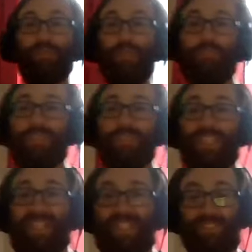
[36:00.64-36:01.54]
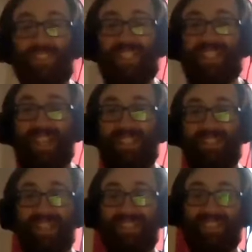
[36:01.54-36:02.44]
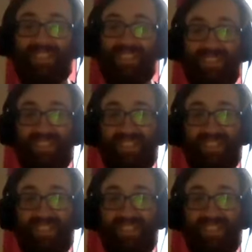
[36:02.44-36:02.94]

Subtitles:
wrong section of the legislation, aren't they?